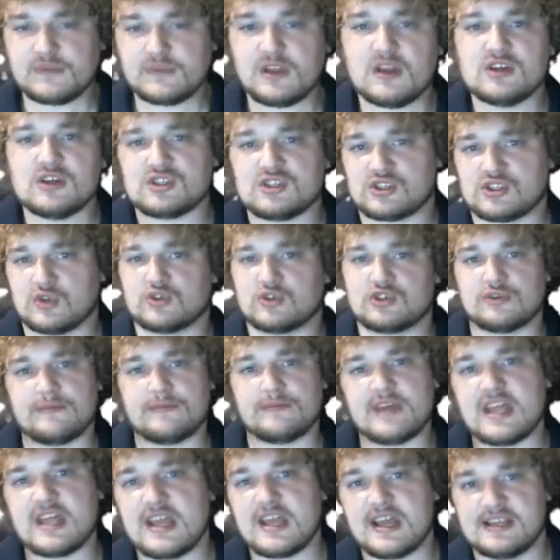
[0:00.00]
Social
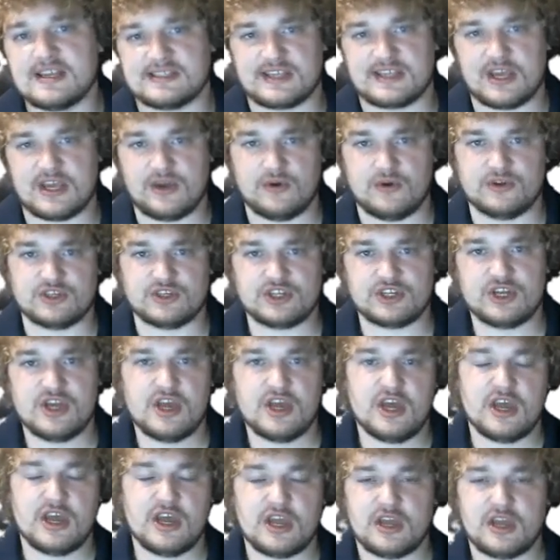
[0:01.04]
media is huge.
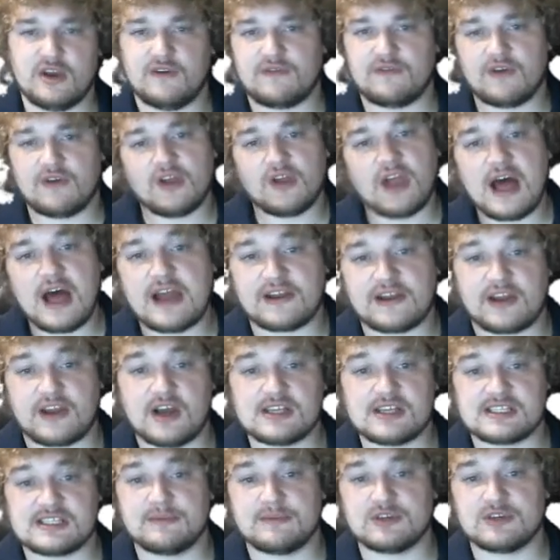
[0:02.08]
For a lot of
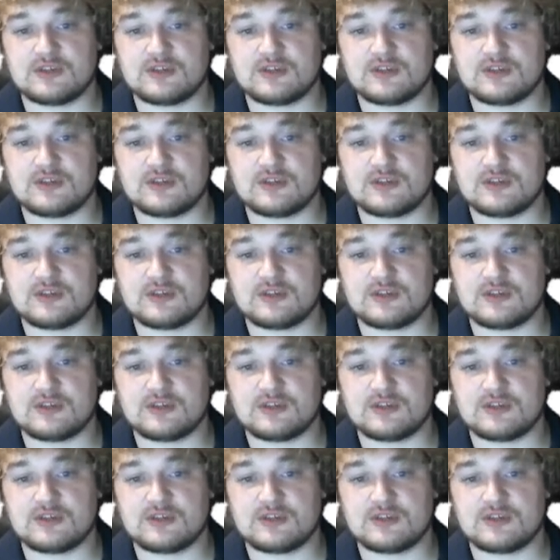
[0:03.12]
customers,